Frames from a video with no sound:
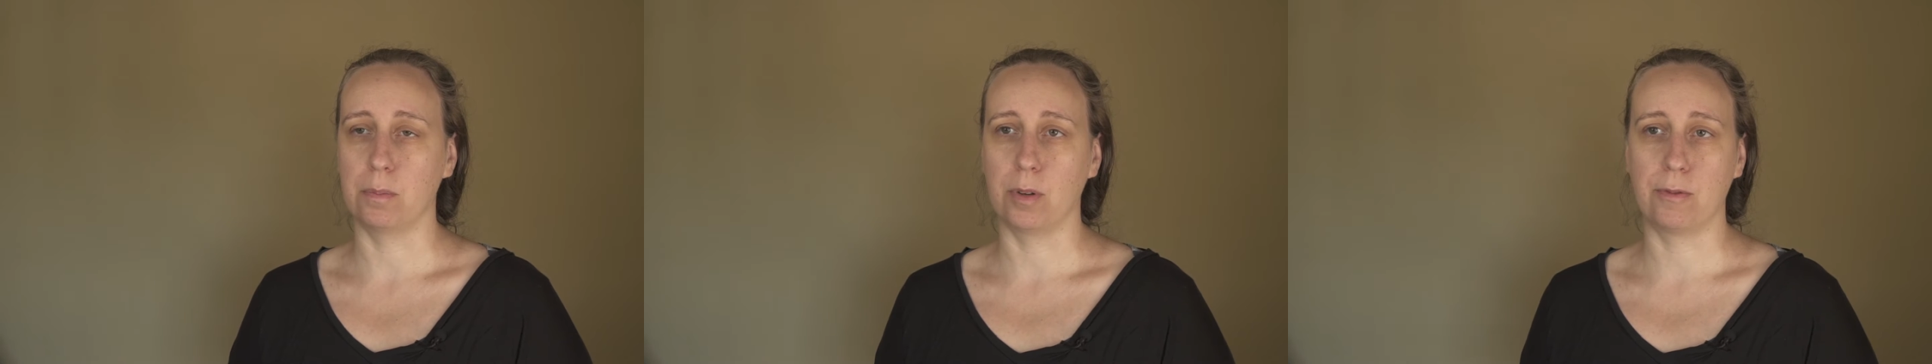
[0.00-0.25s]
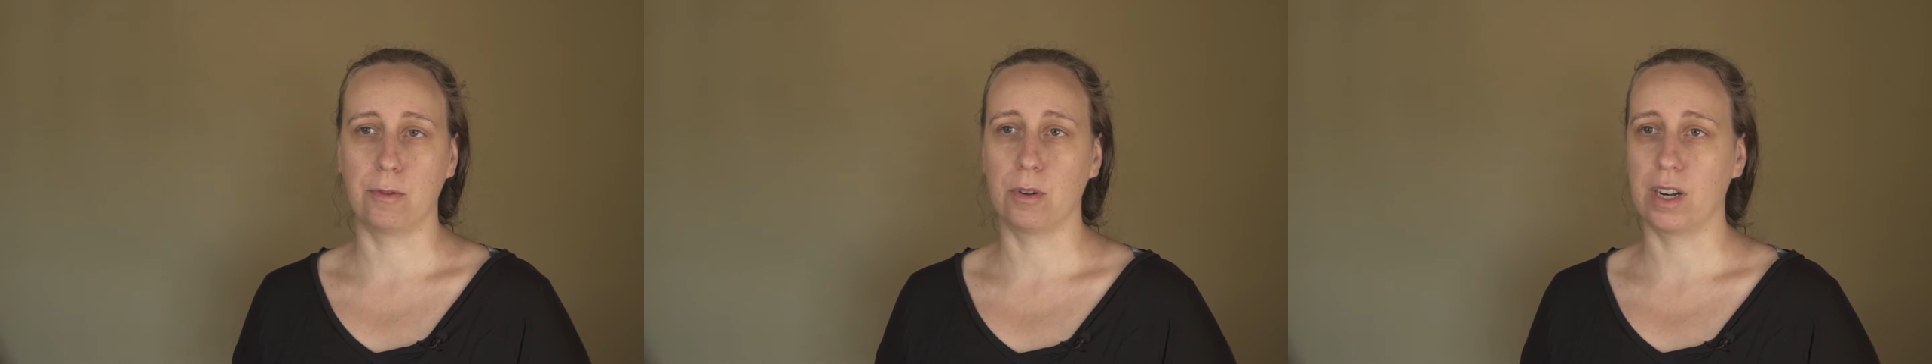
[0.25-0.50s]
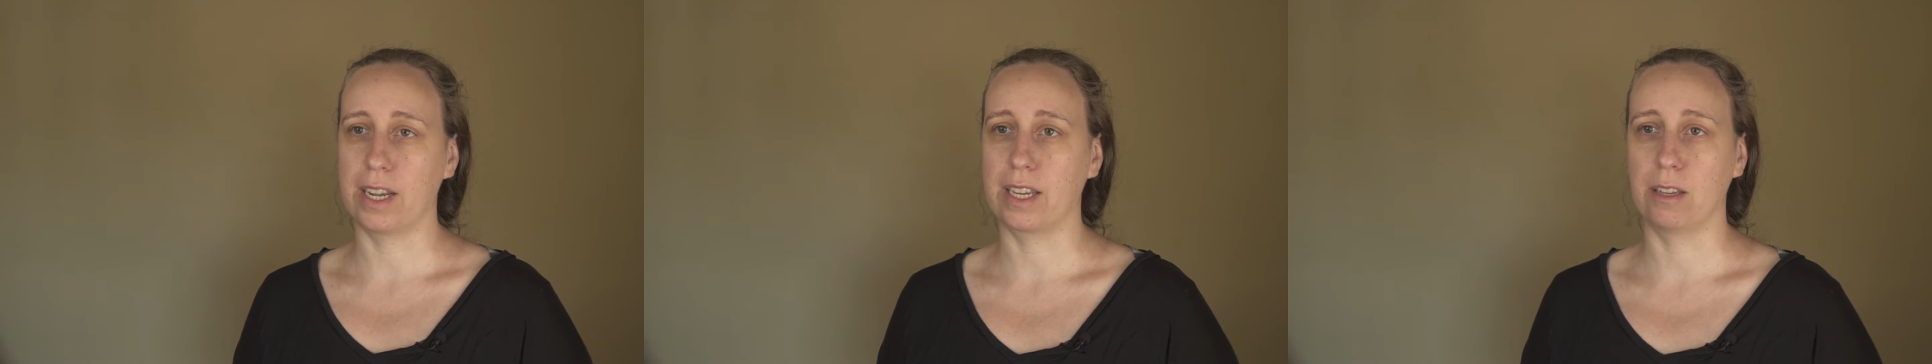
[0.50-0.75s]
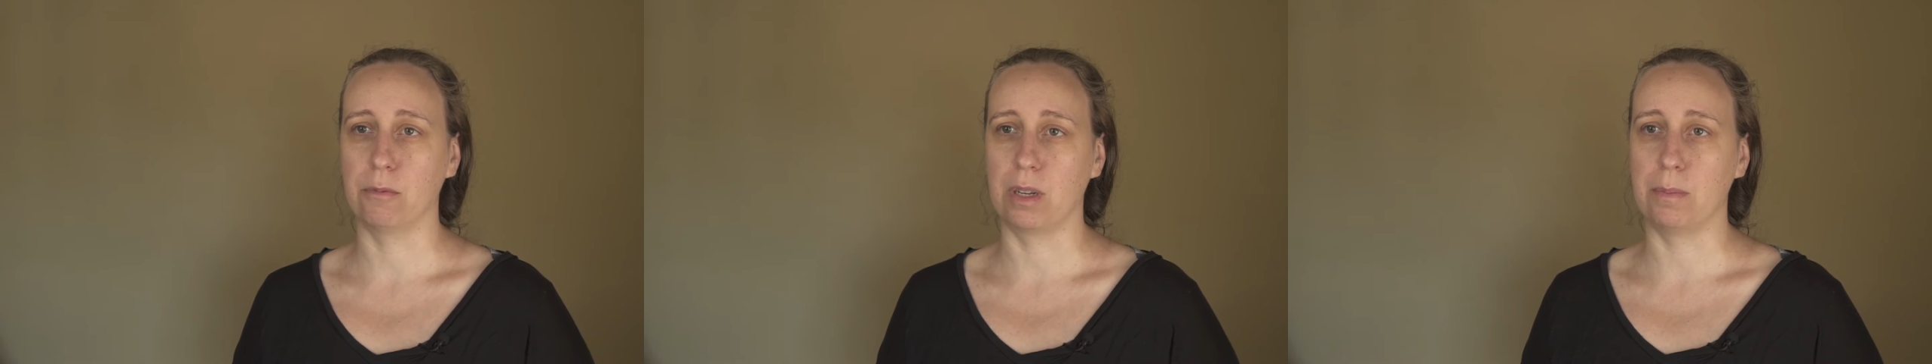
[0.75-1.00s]
before I
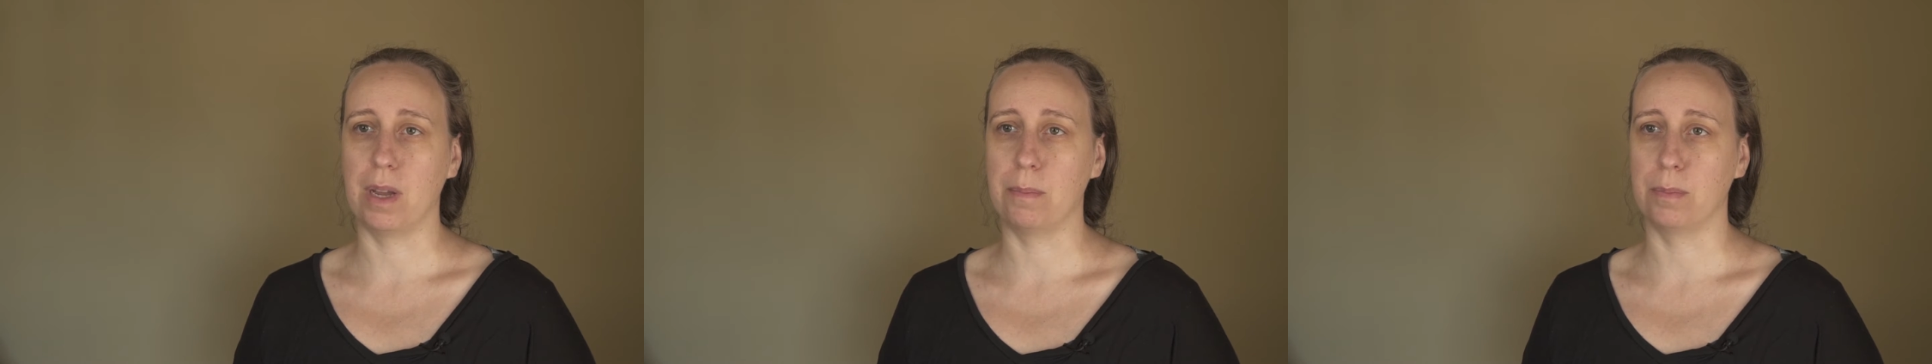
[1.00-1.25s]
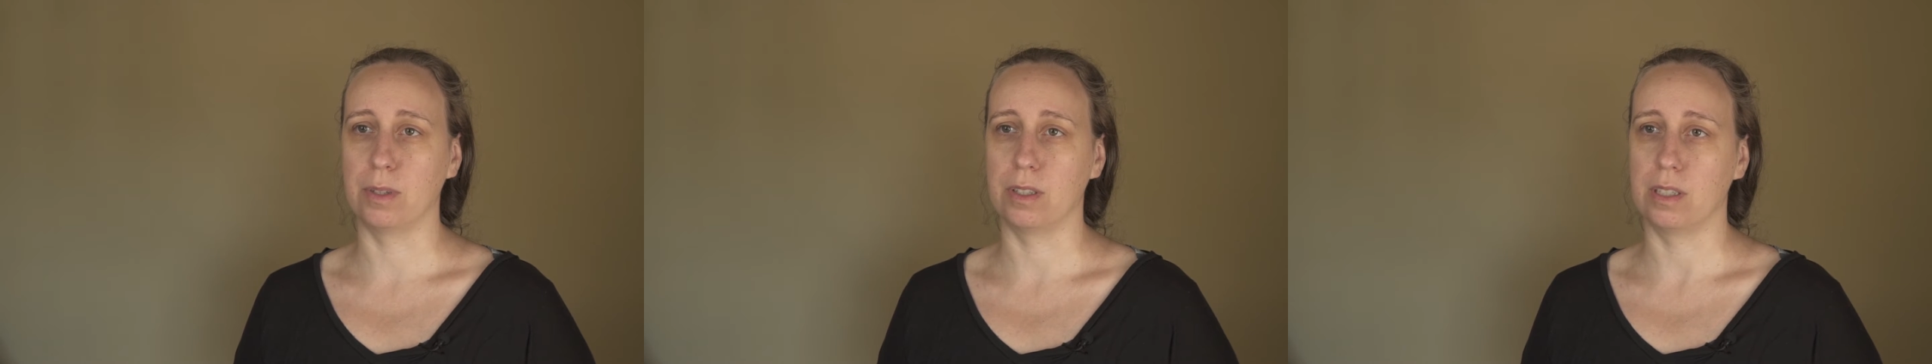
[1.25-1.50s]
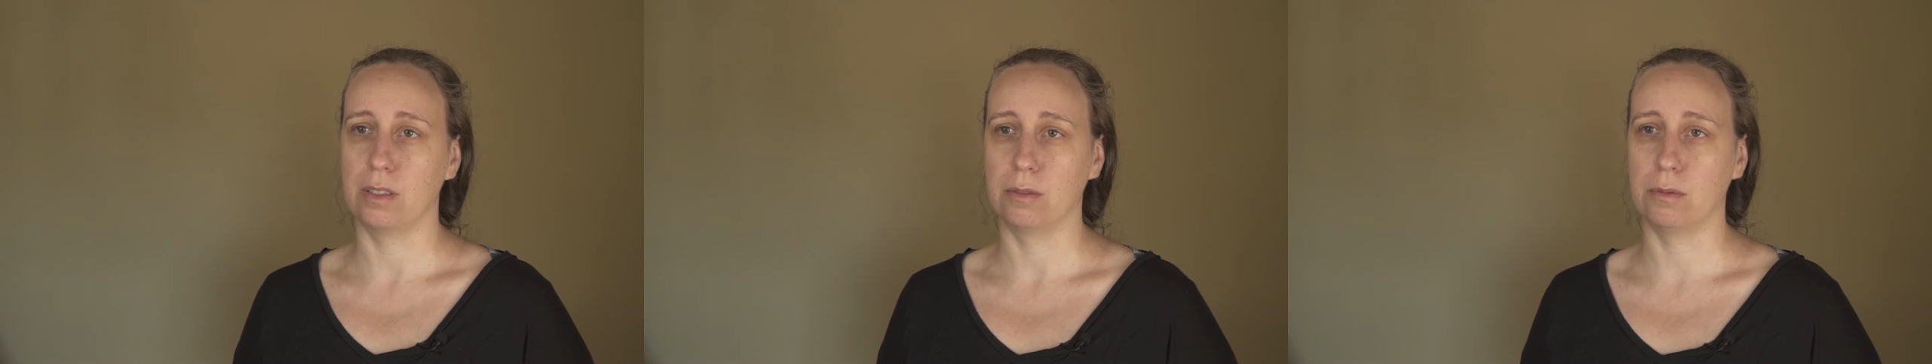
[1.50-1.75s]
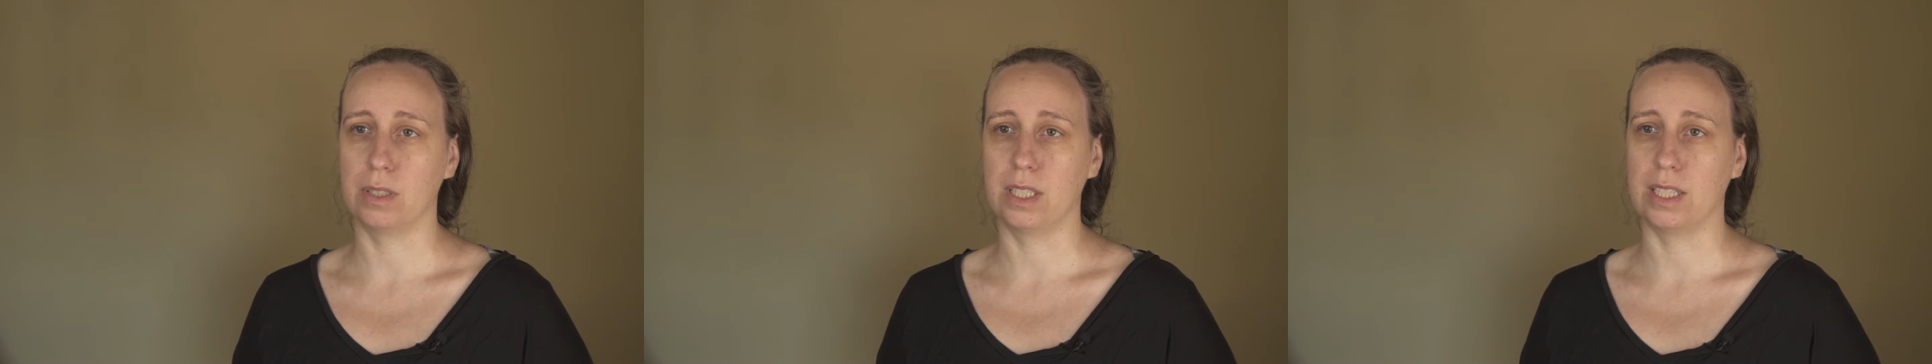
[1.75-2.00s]
can remember,
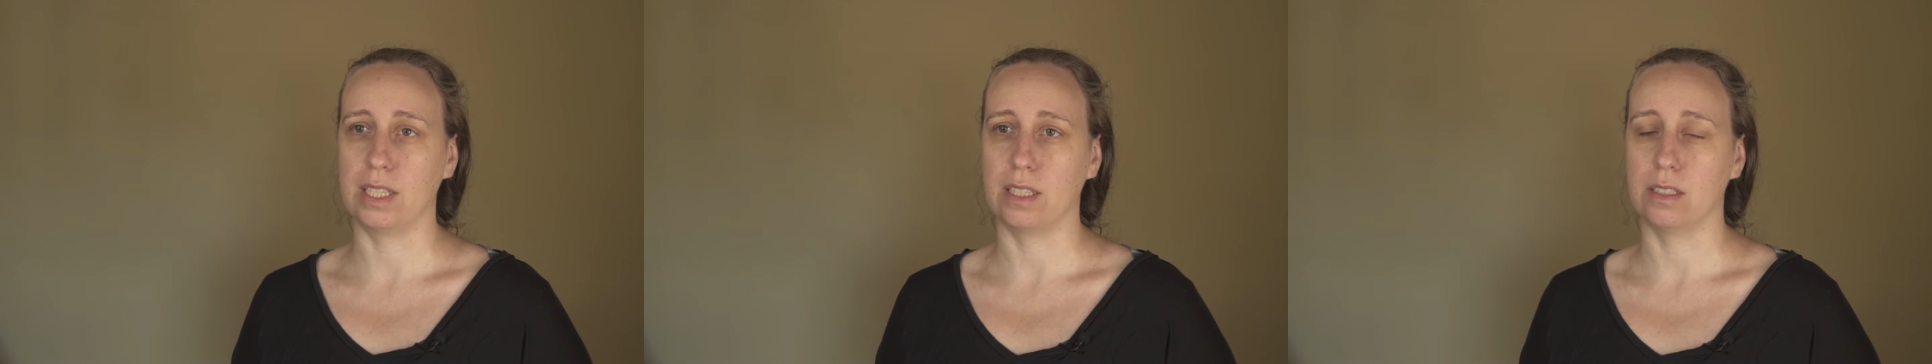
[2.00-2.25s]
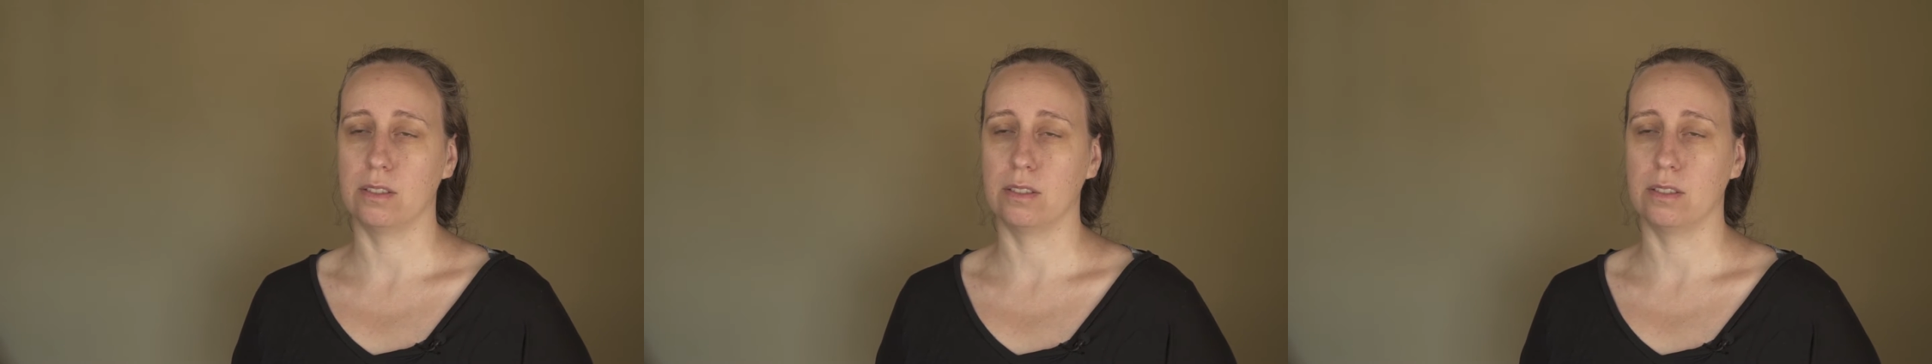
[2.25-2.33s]
really.